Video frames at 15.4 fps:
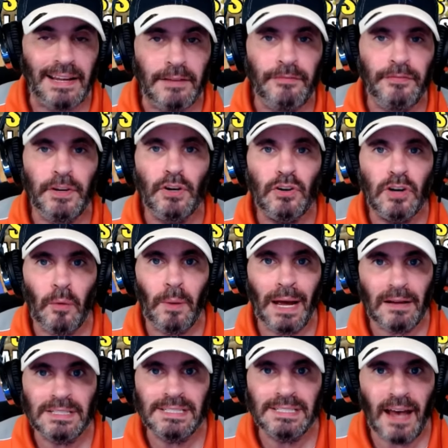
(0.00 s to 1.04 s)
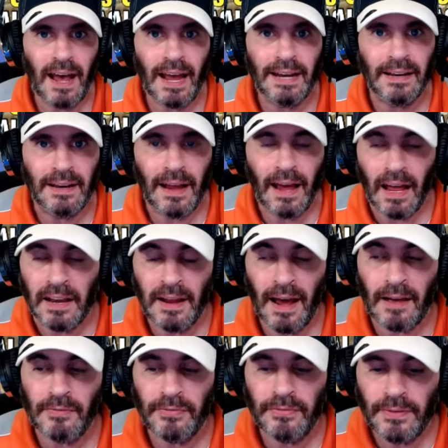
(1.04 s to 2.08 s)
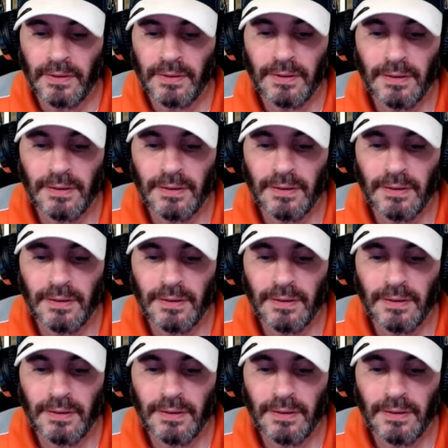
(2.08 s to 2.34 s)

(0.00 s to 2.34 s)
If you go outside enough,